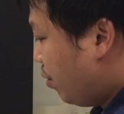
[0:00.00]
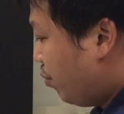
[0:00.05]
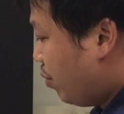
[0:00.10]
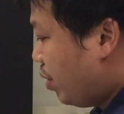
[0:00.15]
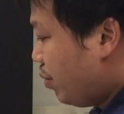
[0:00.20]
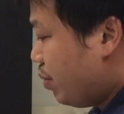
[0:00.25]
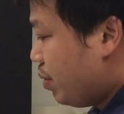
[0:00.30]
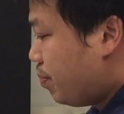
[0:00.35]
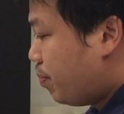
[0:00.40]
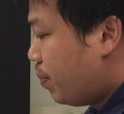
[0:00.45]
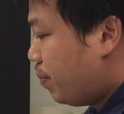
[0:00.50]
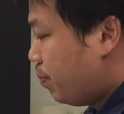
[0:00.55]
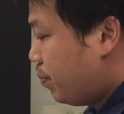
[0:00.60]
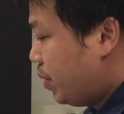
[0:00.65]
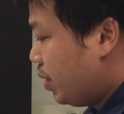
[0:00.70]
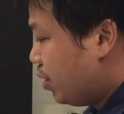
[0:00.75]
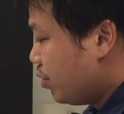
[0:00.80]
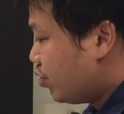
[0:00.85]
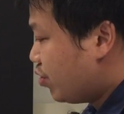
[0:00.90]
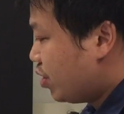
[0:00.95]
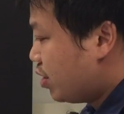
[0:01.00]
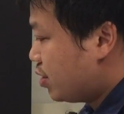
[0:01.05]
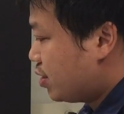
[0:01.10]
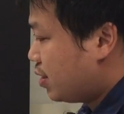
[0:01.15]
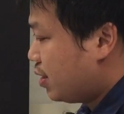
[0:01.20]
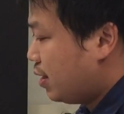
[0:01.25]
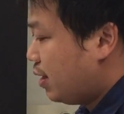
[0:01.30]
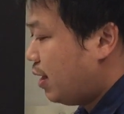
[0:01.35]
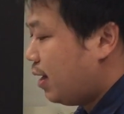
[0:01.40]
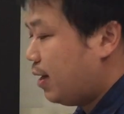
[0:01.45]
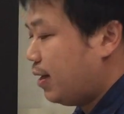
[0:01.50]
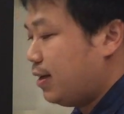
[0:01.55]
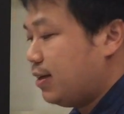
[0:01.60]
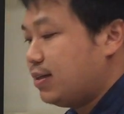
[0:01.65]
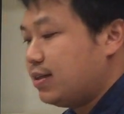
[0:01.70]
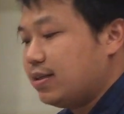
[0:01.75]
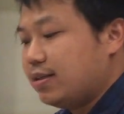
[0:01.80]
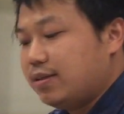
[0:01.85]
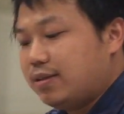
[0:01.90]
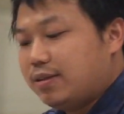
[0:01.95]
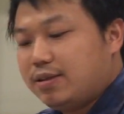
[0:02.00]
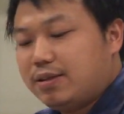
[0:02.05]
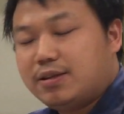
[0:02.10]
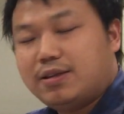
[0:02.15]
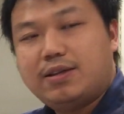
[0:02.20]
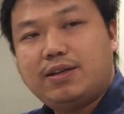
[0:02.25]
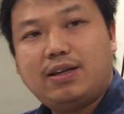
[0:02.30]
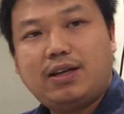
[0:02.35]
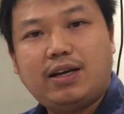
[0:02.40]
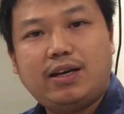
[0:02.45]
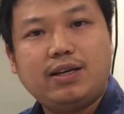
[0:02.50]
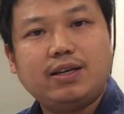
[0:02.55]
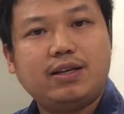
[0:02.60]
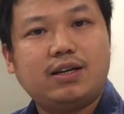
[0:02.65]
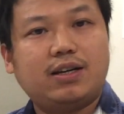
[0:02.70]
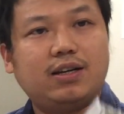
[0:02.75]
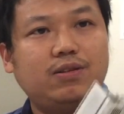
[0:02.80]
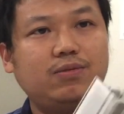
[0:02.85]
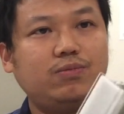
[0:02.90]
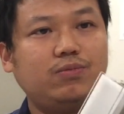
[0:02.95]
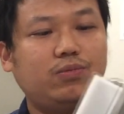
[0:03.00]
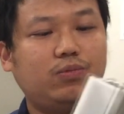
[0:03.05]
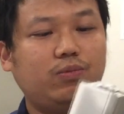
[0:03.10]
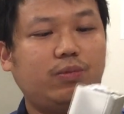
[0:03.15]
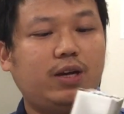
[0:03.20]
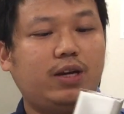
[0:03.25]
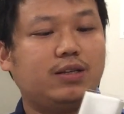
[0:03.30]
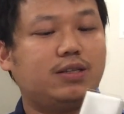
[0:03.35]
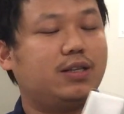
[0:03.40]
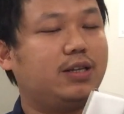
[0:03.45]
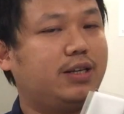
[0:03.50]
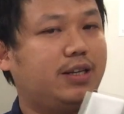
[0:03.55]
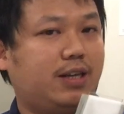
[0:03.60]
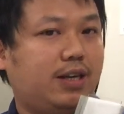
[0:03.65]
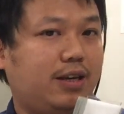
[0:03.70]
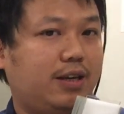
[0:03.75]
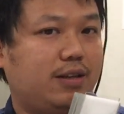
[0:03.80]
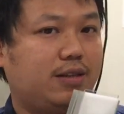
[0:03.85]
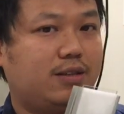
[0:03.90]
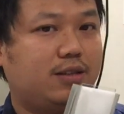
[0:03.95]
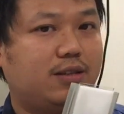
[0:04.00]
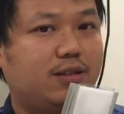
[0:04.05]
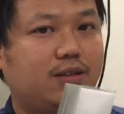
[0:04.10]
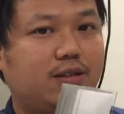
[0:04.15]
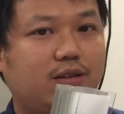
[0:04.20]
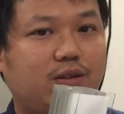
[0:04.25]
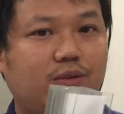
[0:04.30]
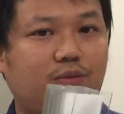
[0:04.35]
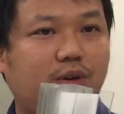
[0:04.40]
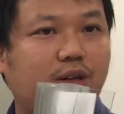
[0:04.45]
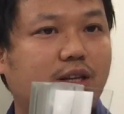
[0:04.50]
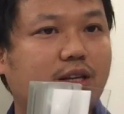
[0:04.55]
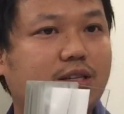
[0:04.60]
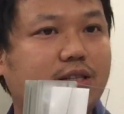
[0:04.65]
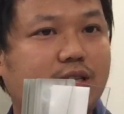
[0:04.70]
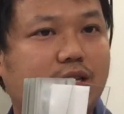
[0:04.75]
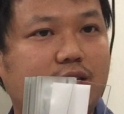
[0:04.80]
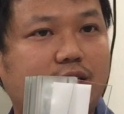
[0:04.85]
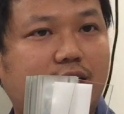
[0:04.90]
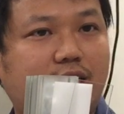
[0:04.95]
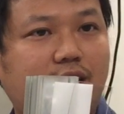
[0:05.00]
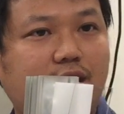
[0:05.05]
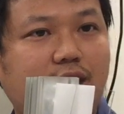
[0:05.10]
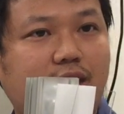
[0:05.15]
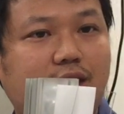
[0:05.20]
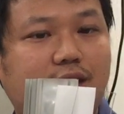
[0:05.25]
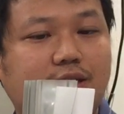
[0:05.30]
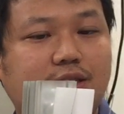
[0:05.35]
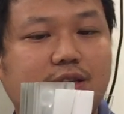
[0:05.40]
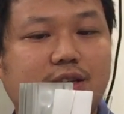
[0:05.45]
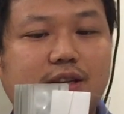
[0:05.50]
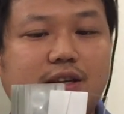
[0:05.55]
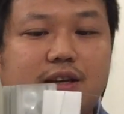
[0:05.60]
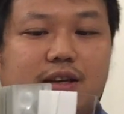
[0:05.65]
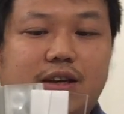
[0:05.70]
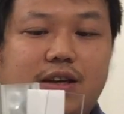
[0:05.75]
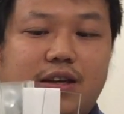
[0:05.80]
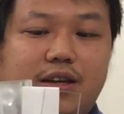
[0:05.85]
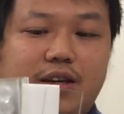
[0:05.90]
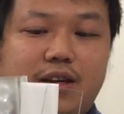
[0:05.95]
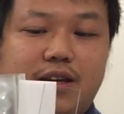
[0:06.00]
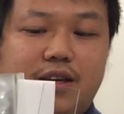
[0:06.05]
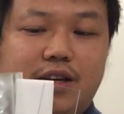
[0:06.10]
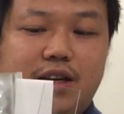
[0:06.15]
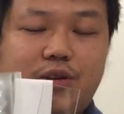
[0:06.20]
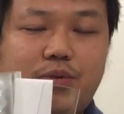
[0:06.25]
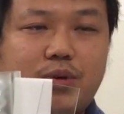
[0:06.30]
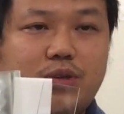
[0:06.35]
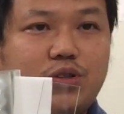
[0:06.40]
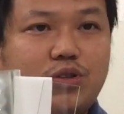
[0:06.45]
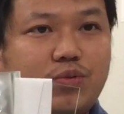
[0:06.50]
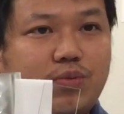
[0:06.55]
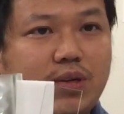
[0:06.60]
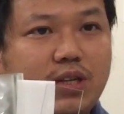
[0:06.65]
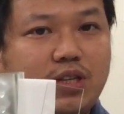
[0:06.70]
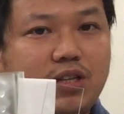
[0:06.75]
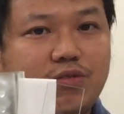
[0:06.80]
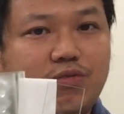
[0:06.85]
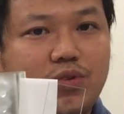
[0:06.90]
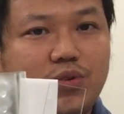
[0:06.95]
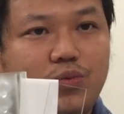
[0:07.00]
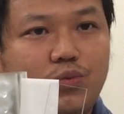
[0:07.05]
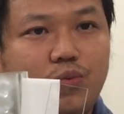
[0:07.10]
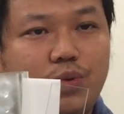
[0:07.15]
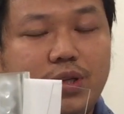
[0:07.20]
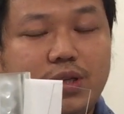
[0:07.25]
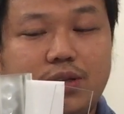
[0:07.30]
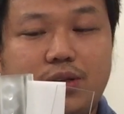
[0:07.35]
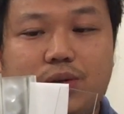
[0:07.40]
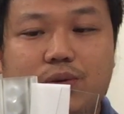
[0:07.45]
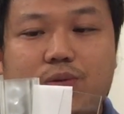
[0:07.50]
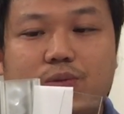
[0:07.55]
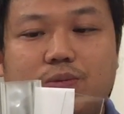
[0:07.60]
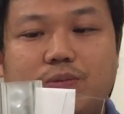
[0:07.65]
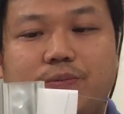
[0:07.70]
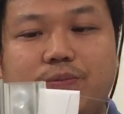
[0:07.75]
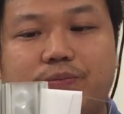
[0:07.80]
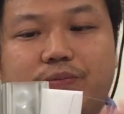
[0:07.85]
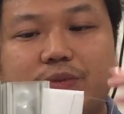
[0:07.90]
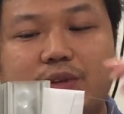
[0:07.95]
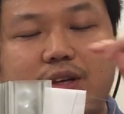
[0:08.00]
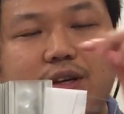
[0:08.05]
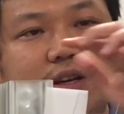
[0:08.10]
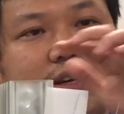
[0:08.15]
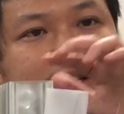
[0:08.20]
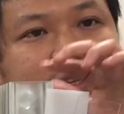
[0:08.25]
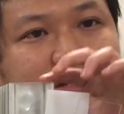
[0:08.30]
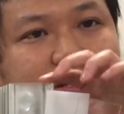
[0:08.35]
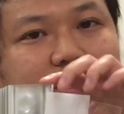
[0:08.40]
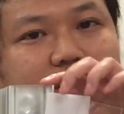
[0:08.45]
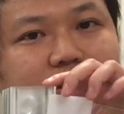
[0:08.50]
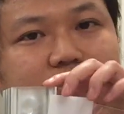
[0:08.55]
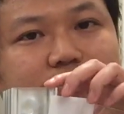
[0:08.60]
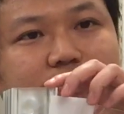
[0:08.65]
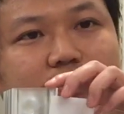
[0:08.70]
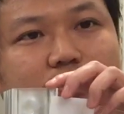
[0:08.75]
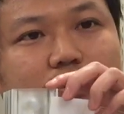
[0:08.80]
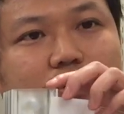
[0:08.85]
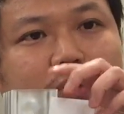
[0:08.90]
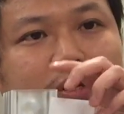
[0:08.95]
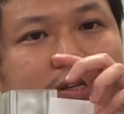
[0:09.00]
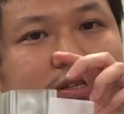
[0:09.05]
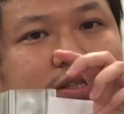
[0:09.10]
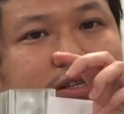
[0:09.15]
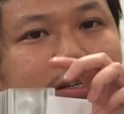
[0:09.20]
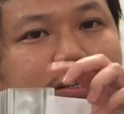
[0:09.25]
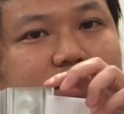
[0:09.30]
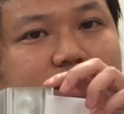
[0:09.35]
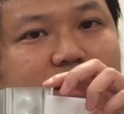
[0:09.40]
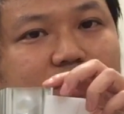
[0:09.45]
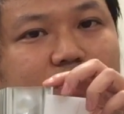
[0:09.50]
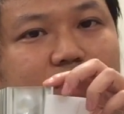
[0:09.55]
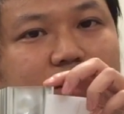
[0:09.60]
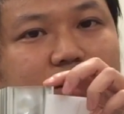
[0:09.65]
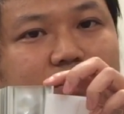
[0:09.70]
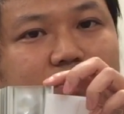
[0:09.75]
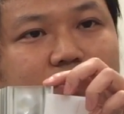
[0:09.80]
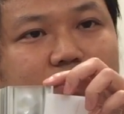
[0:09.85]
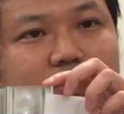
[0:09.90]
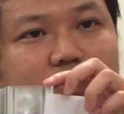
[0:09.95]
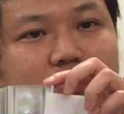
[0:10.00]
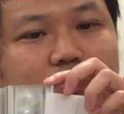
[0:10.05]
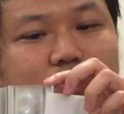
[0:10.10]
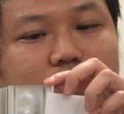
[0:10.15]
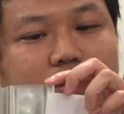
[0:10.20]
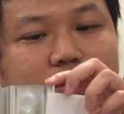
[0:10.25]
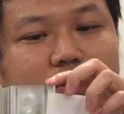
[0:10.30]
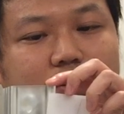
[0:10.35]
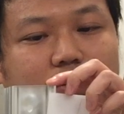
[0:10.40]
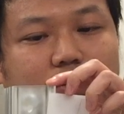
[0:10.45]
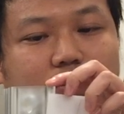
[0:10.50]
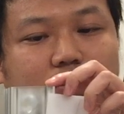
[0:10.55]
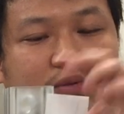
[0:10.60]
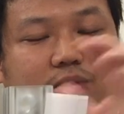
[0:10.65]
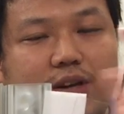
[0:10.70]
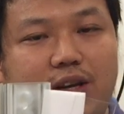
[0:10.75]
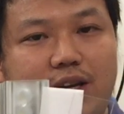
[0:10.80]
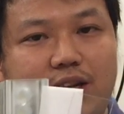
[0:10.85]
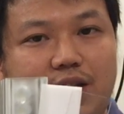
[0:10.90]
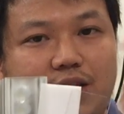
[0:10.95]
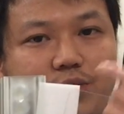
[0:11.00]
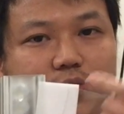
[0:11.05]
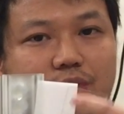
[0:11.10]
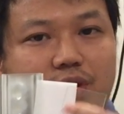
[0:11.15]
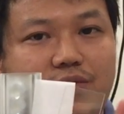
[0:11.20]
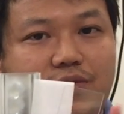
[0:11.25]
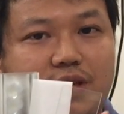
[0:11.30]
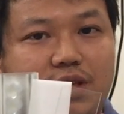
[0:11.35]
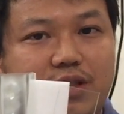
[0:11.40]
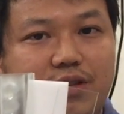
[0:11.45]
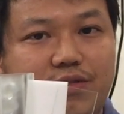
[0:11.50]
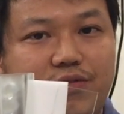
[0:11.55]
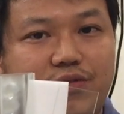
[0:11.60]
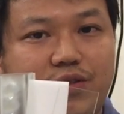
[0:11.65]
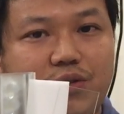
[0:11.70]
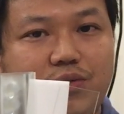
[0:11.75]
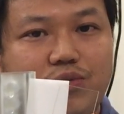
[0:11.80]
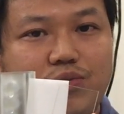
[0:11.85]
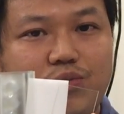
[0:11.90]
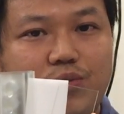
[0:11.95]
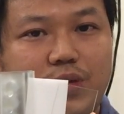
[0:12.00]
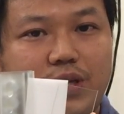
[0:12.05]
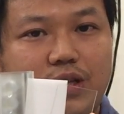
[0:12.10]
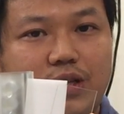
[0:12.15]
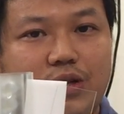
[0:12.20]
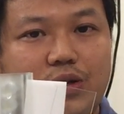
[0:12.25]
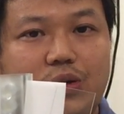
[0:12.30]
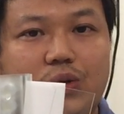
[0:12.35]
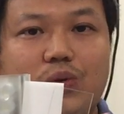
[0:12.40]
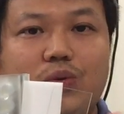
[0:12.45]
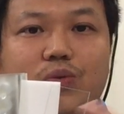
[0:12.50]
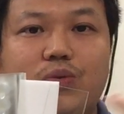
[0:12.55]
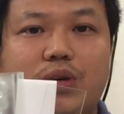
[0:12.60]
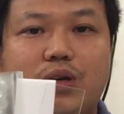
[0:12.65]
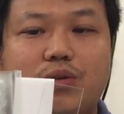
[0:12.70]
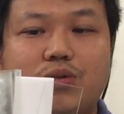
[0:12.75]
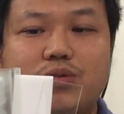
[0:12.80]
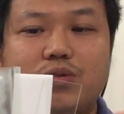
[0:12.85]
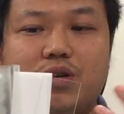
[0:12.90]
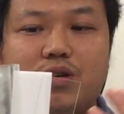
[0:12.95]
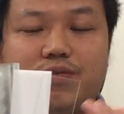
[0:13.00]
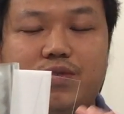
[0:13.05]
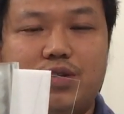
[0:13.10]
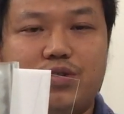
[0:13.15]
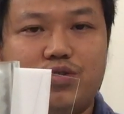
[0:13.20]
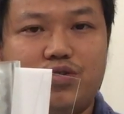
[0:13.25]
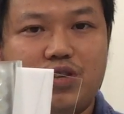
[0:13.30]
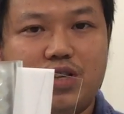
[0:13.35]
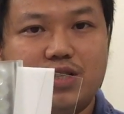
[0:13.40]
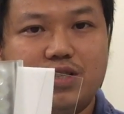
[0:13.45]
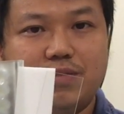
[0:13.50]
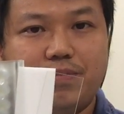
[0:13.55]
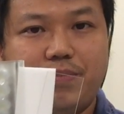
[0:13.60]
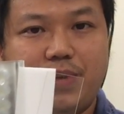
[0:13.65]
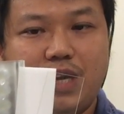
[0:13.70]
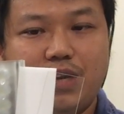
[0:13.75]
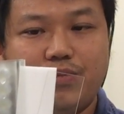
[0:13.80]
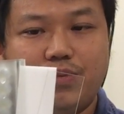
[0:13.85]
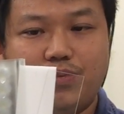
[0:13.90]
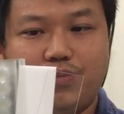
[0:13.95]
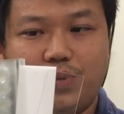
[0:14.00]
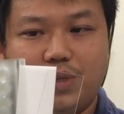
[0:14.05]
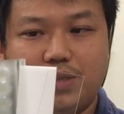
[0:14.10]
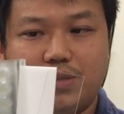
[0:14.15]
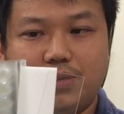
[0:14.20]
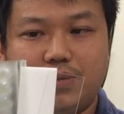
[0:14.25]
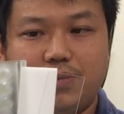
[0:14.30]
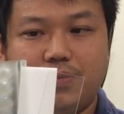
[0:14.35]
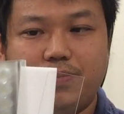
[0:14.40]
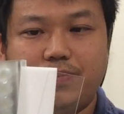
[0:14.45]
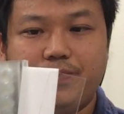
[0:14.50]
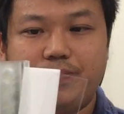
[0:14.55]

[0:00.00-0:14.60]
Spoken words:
When we purchase the light comes as a kit. When I say kit, there is 3 different windows. The default is a semi-diffuse window, and then we have a diffuse window. We also have a transparent window.